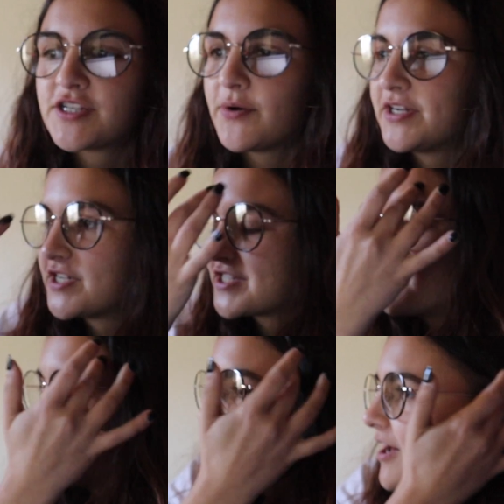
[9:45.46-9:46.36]
So I just
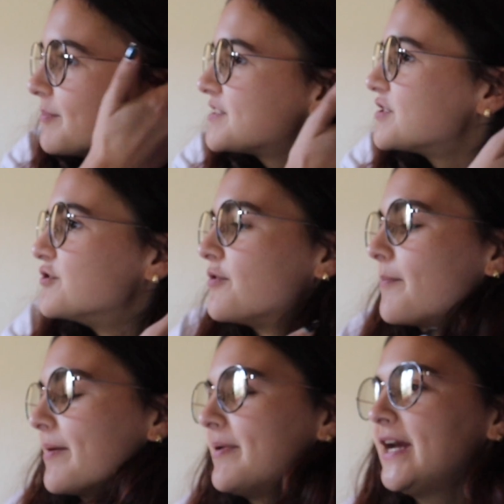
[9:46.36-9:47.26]
opened it up to
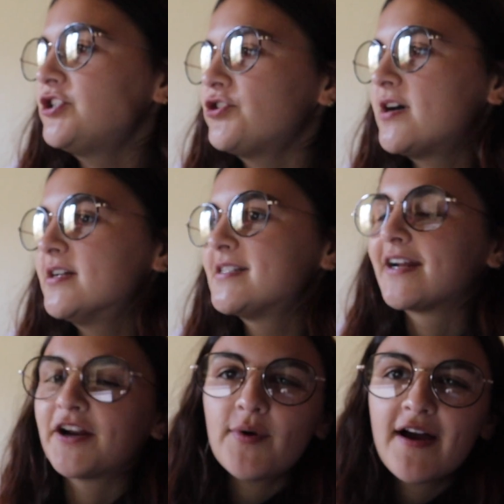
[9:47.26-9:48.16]
my Patreons and
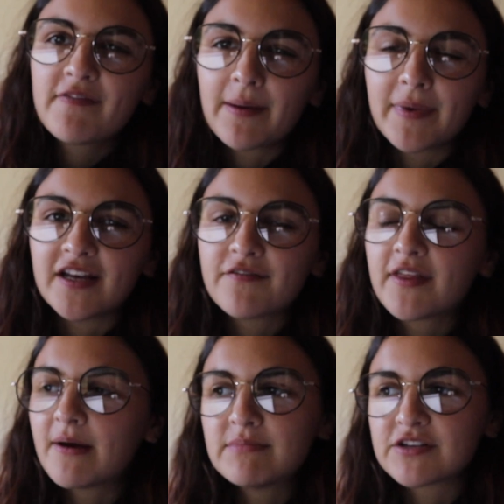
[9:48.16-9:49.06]
I don't have that many of
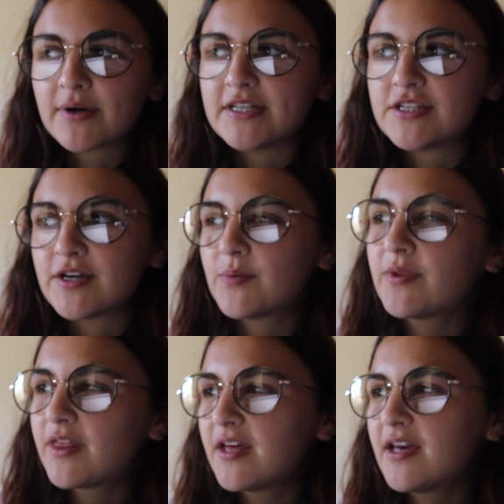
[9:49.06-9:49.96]
them so I
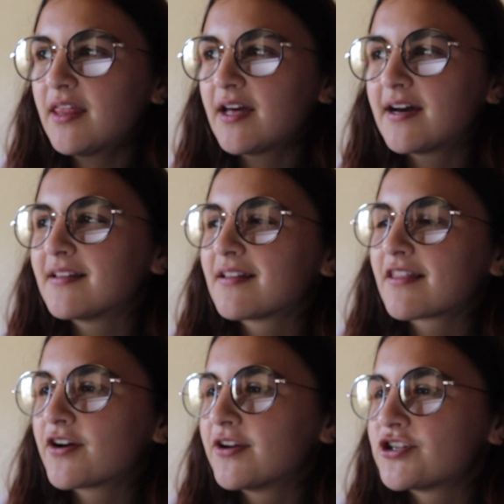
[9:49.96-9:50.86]
don't think that
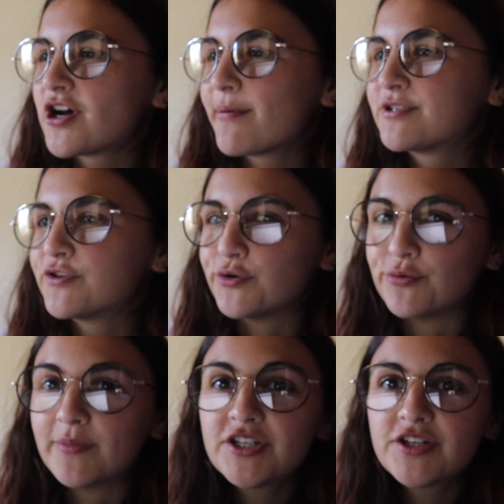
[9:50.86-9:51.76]
they're gonna shop too
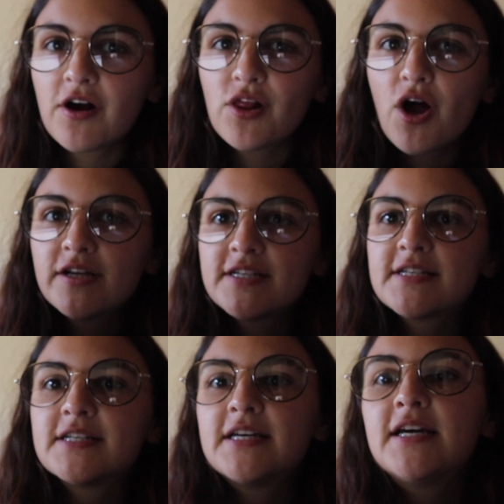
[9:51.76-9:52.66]
much in all
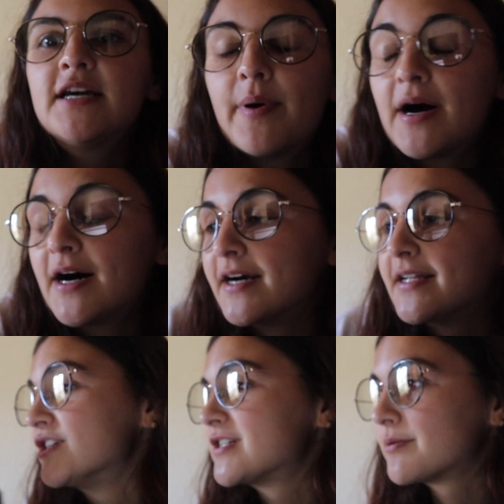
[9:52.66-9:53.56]
honesty
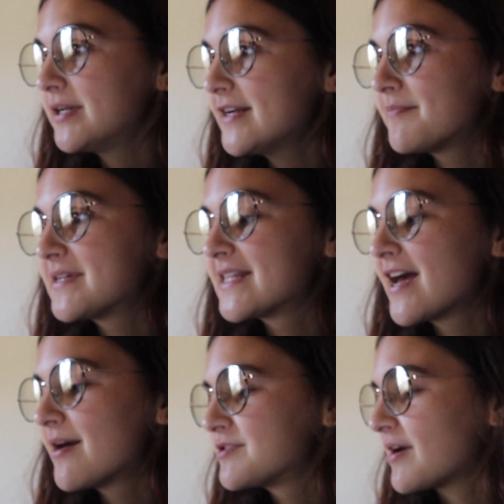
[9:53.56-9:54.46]
but just open it up to
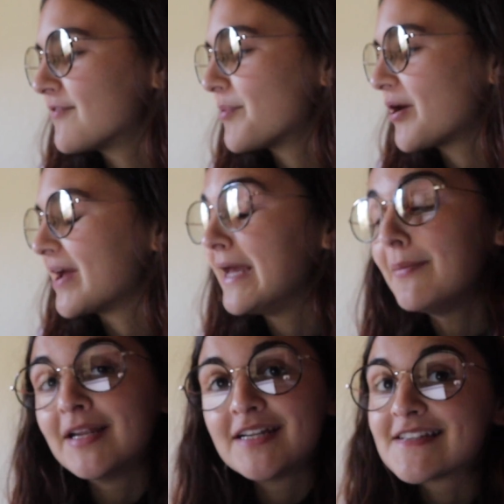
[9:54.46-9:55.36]
them so I have about eight
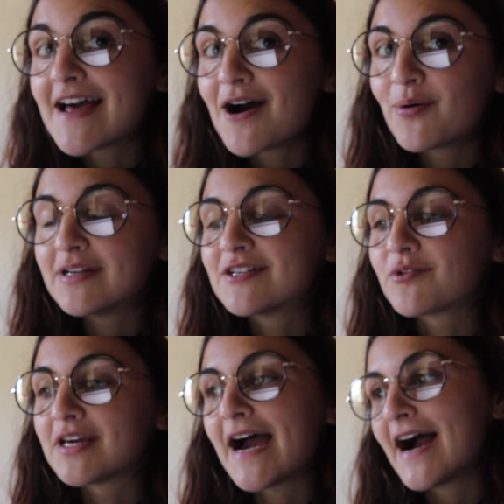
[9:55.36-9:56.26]
minutes now until
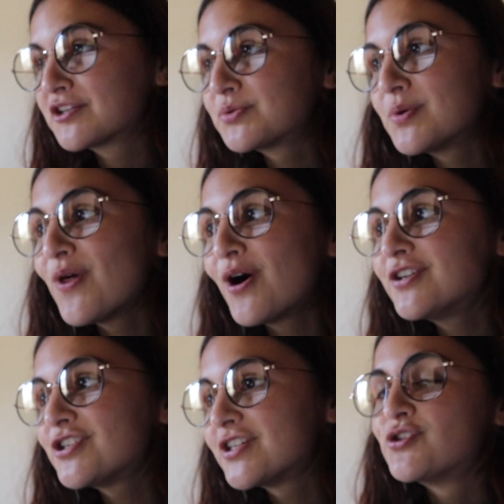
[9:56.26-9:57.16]
the actual
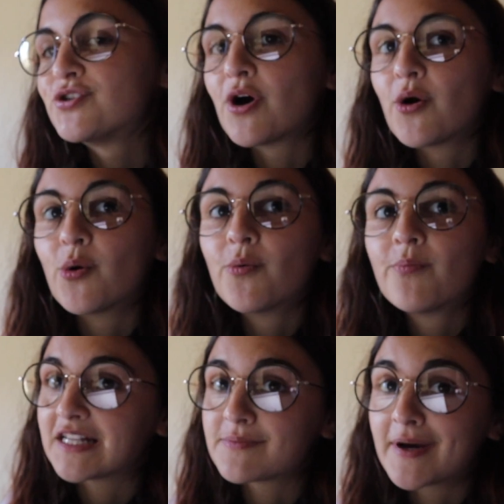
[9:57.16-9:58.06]
launch so
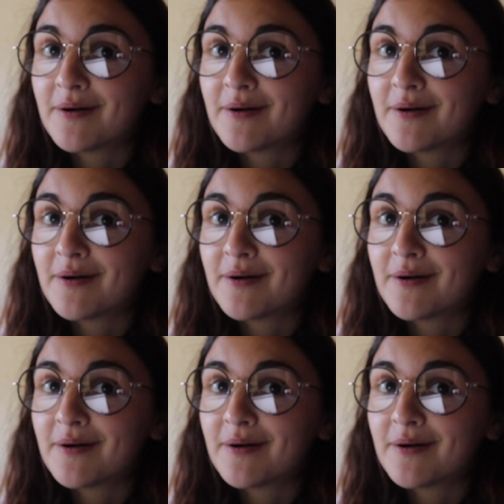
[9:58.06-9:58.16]
that's my